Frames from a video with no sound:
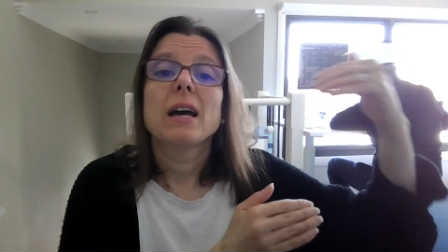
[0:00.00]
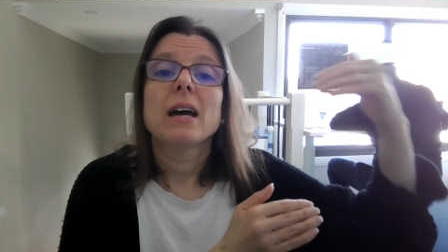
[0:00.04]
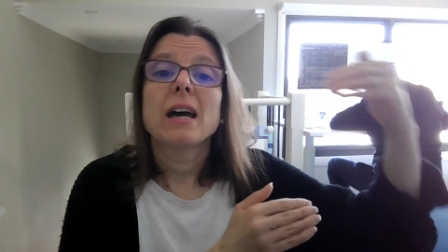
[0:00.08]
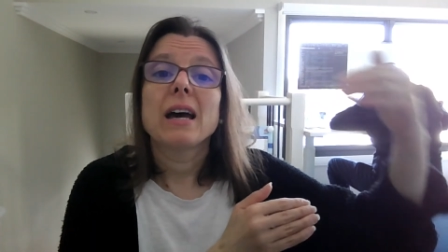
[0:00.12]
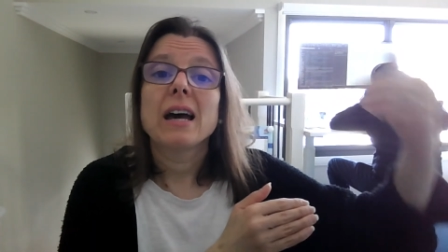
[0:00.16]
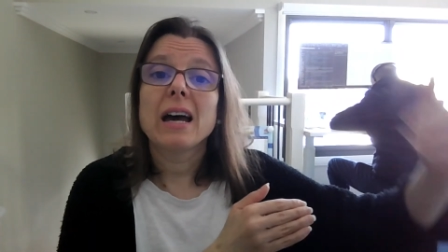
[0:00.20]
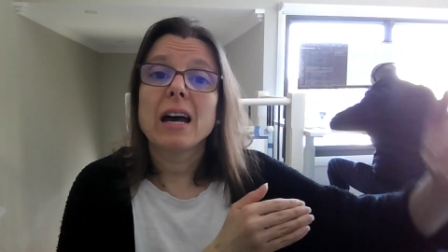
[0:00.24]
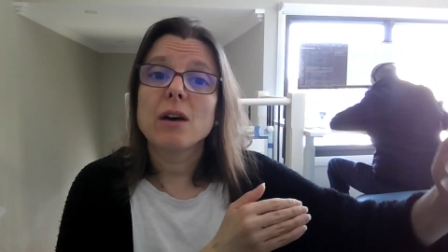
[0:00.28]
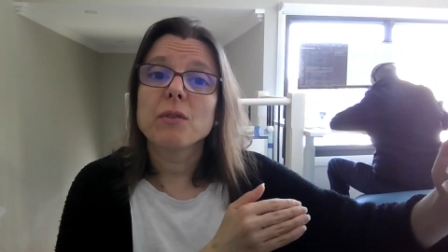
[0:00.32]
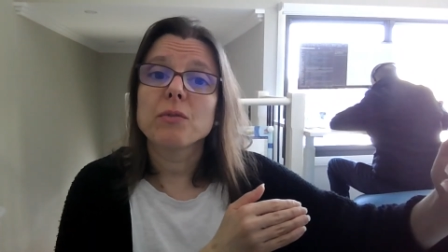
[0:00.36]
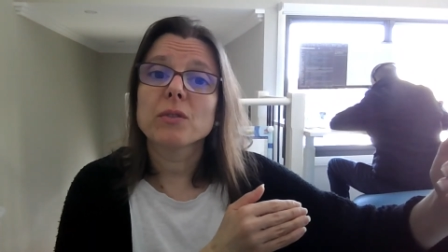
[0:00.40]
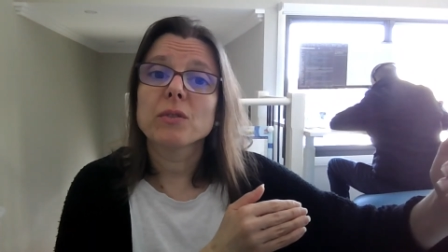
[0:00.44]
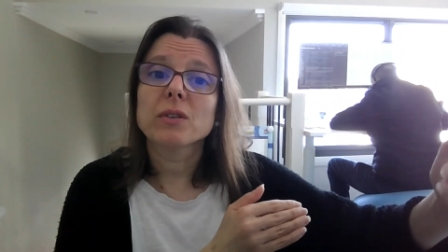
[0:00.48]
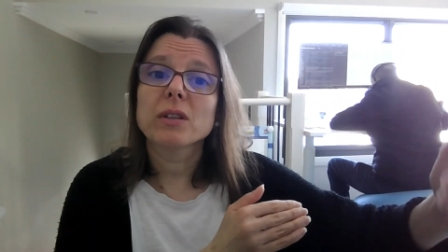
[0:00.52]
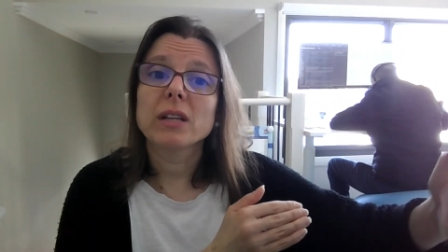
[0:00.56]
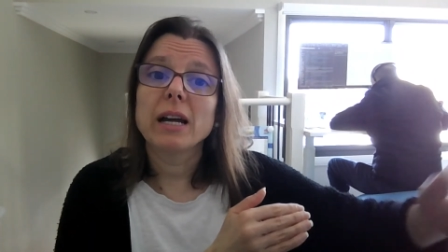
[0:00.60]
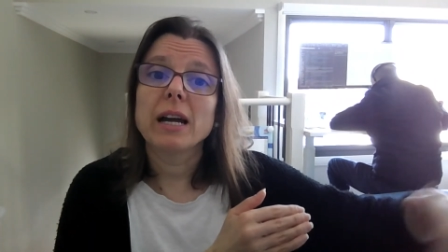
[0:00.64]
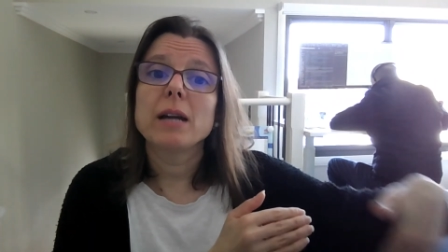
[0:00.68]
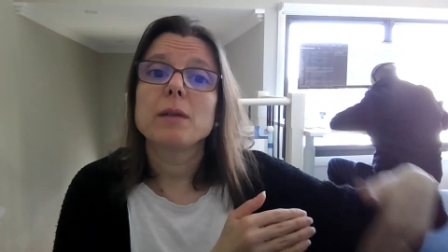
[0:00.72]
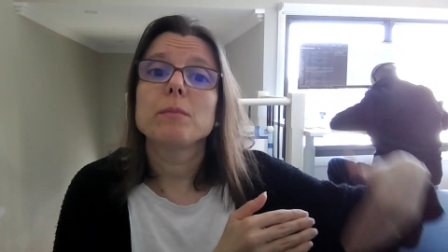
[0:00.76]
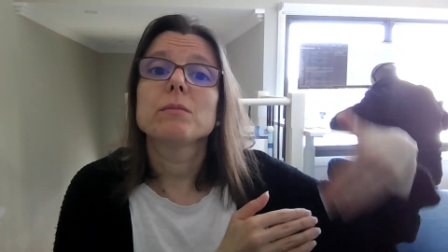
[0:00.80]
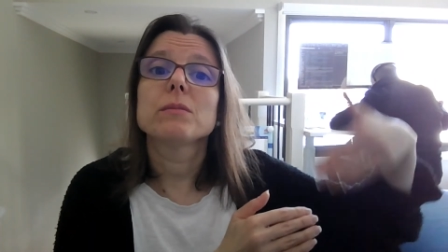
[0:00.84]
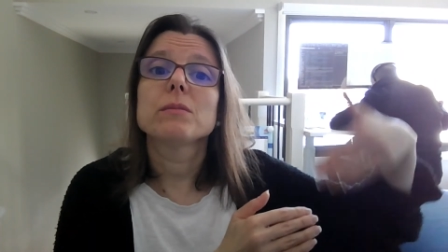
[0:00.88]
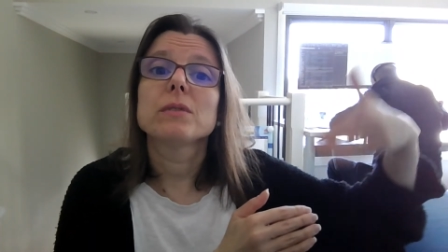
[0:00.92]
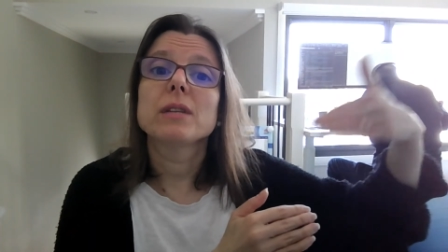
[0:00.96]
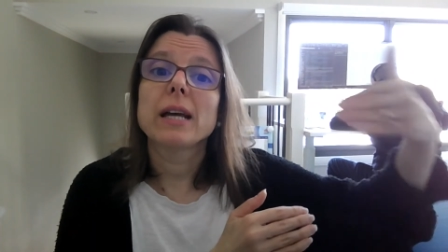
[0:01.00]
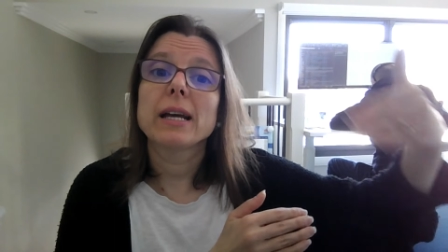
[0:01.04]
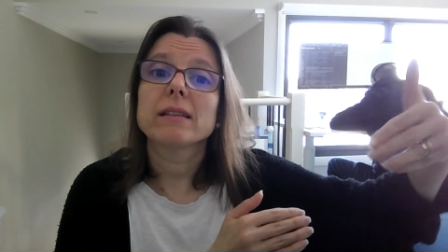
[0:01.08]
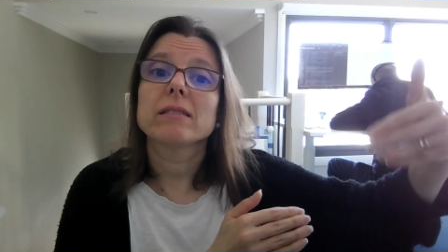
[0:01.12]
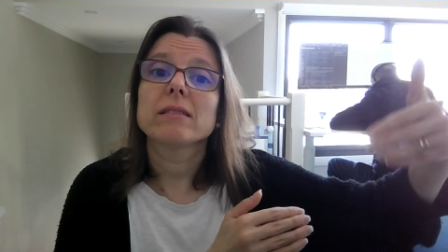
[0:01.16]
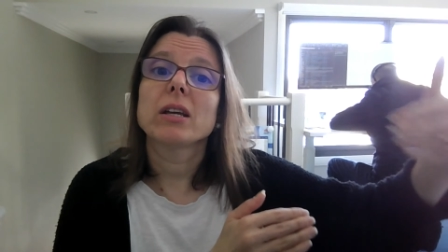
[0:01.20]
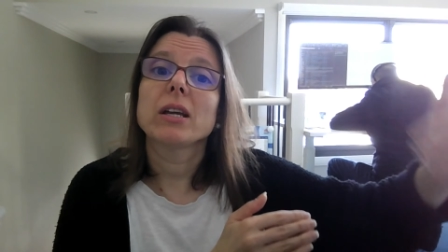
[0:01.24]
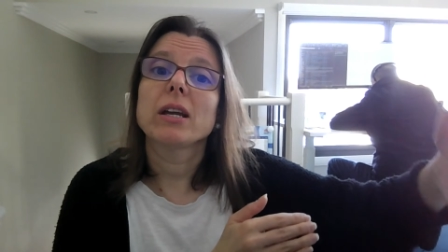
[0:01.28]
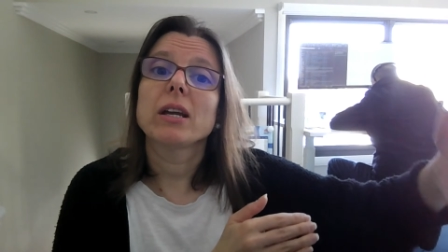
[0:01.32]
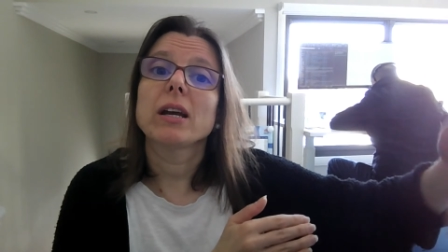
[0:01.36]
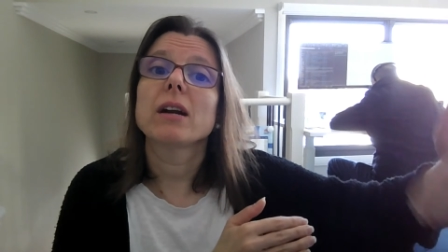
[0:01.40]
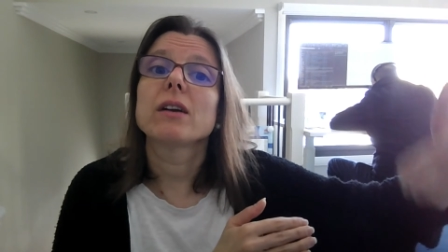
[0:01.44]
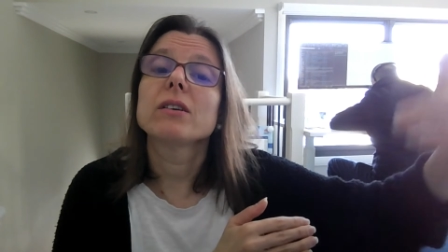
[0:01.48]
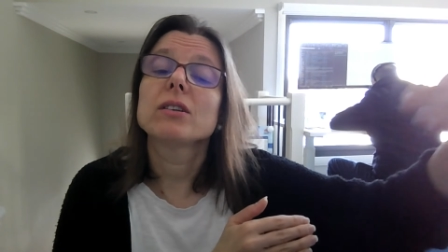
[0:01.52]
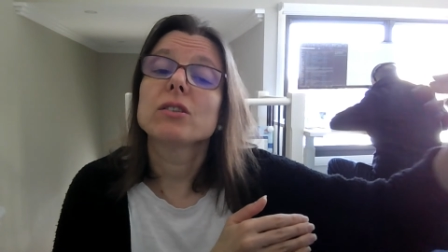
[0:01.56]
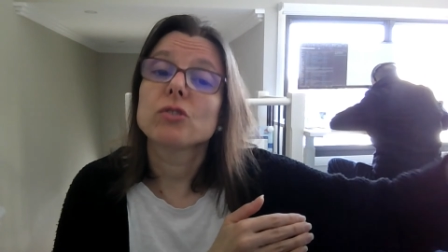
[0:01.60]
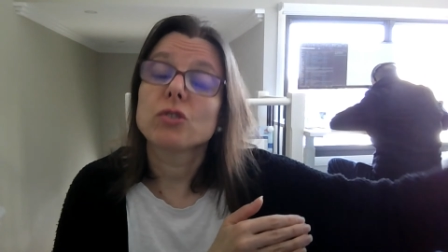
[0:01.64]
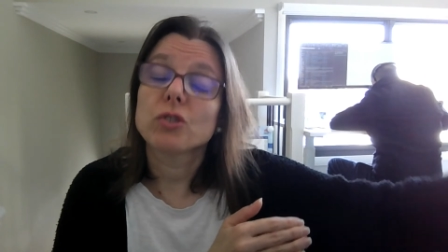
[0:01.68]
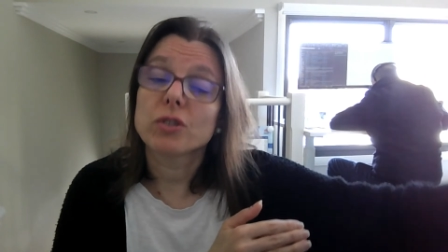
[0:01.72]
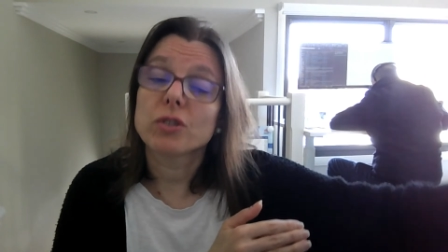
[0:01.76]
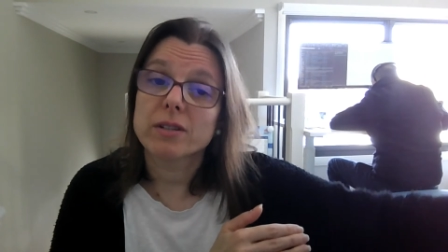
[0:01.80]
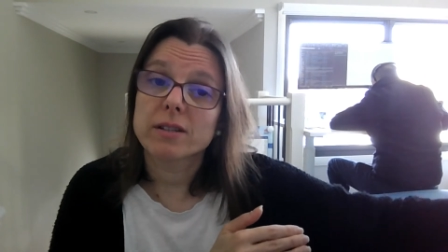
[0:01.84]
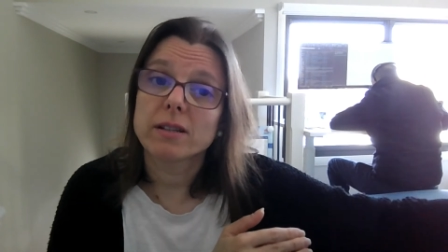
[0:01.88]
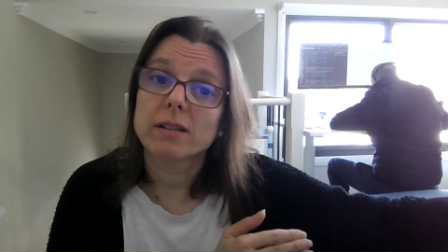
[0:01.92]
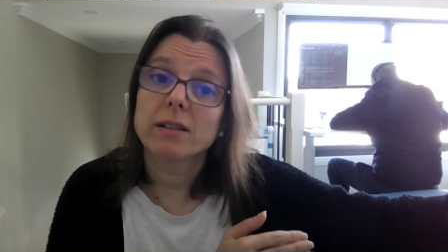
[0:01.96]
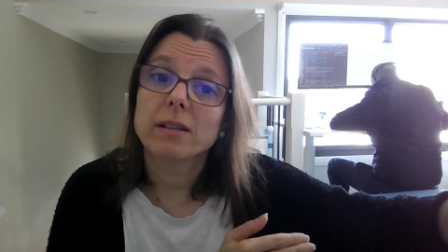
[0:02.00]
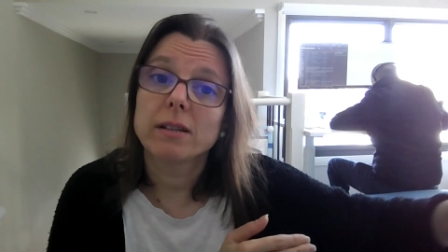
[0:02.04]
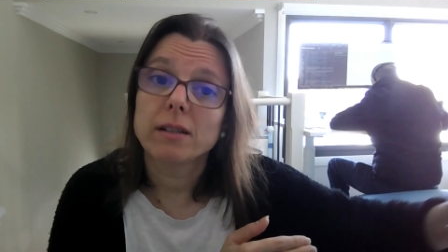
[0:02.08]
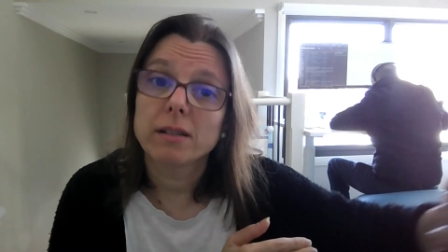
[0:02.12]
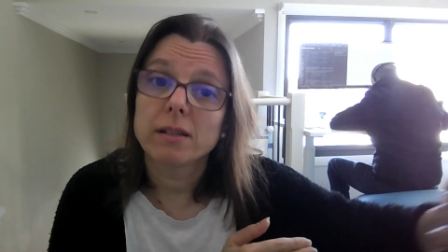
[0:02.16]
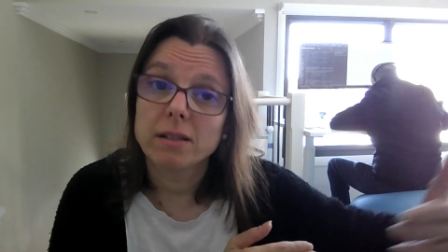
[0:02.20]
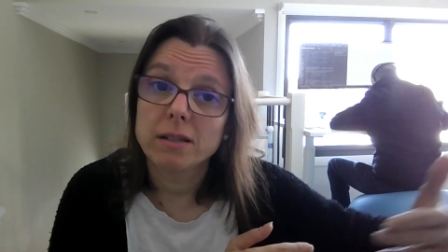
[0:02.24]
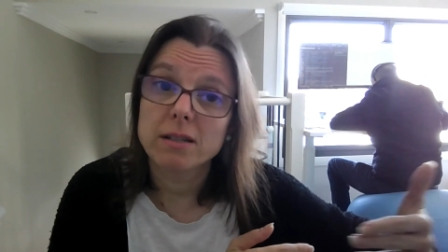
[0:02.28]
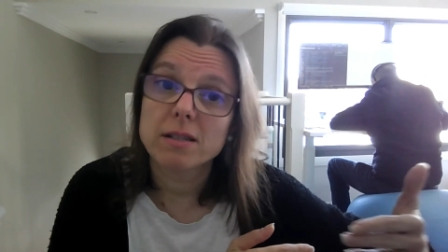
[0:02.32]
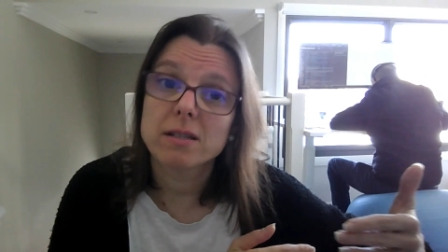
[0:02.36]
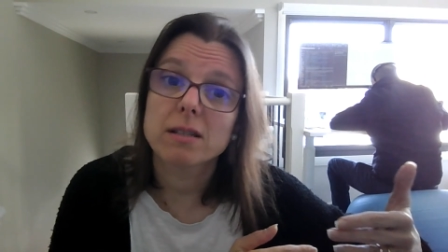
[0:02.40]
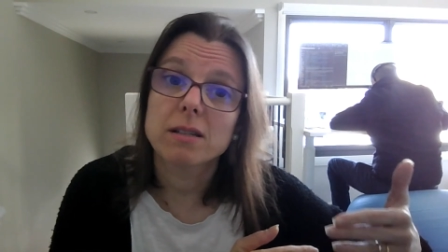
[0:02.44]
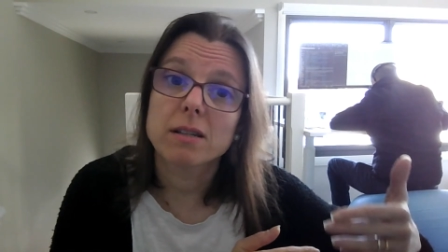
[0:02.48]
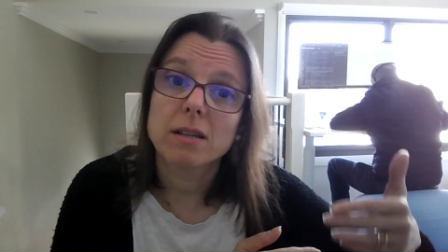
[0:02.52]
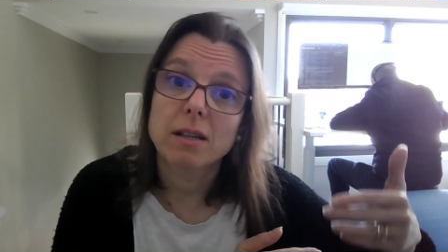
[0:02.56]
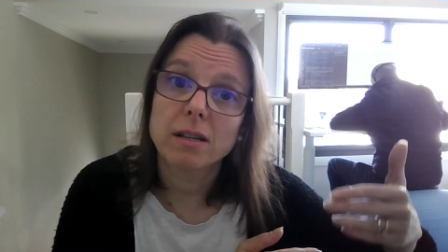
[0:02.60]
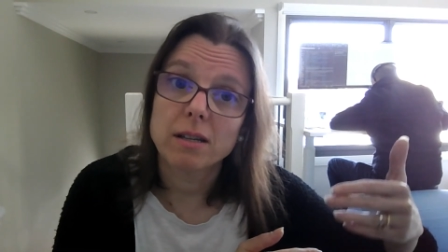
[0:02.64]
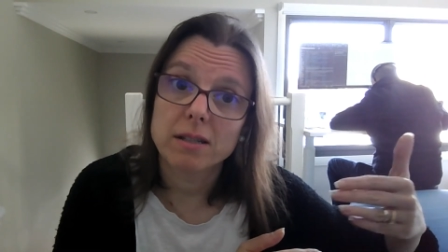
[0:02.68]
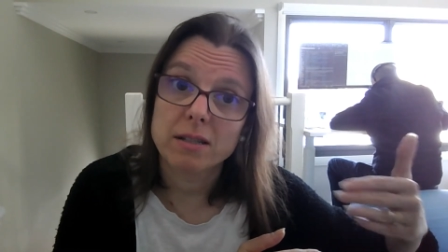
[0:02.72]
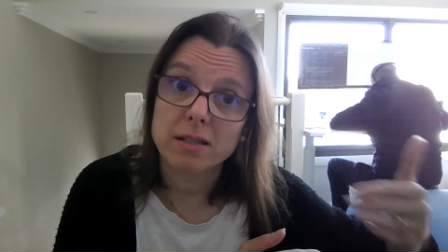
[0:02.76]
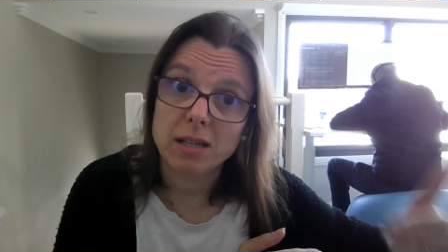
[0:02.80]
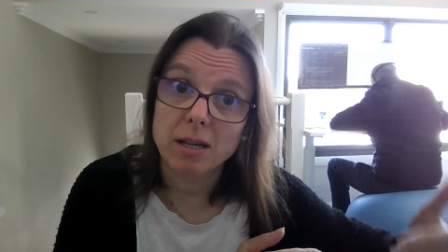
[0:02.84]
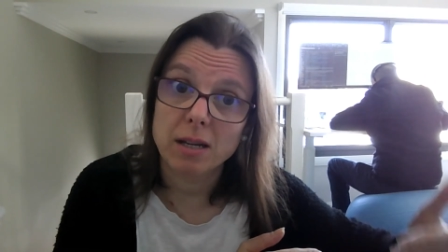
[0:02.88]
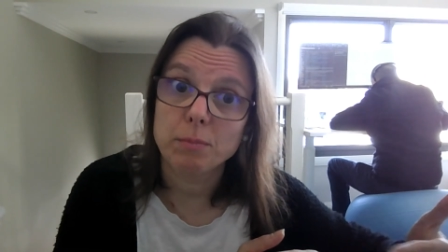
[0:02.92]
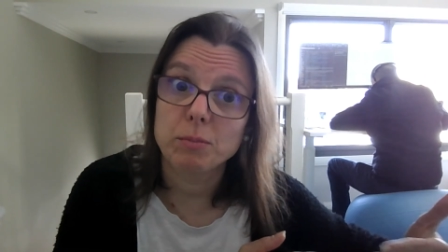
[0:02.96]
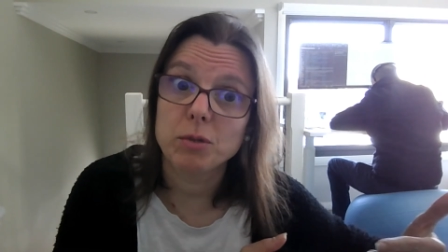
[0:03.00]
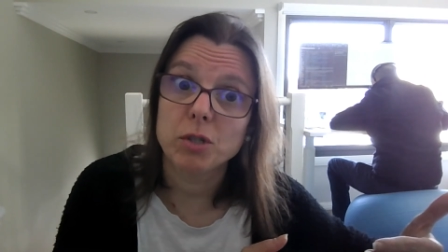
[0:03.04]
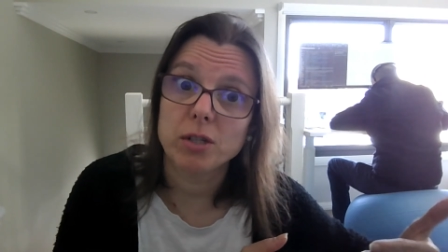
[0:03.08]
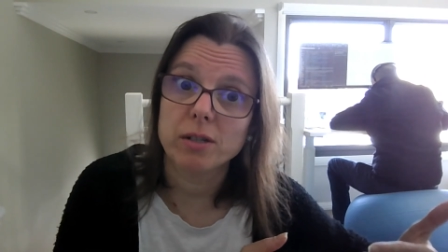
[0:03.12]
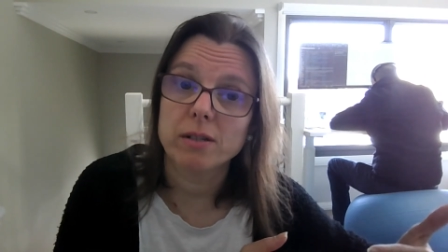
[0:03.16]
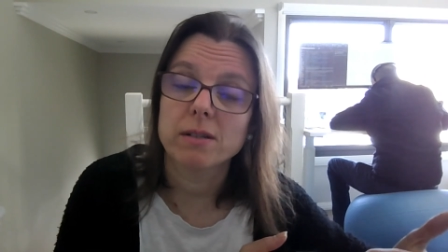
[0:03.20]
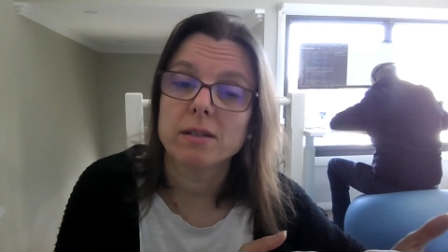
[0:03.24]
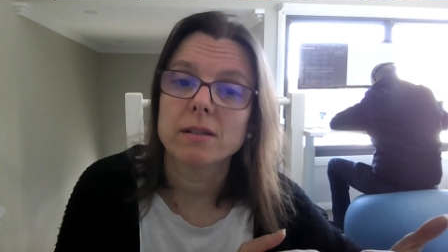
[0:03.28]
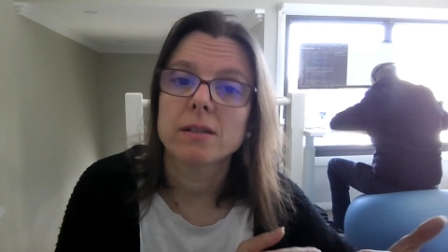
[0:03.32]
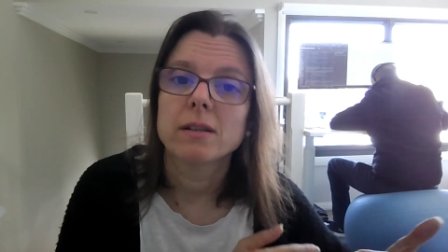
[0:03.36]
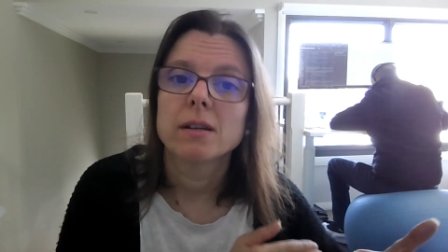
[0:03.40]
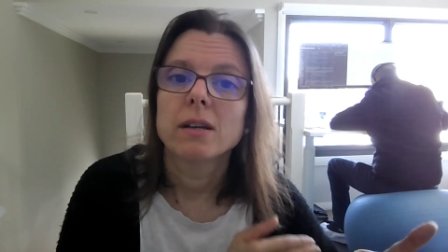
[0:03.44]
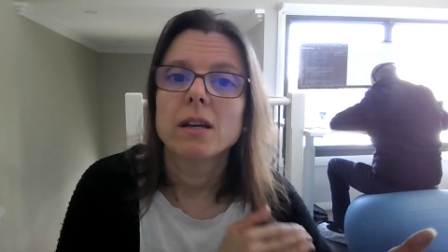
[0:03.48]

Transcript: have claimed that they are interested in this subject.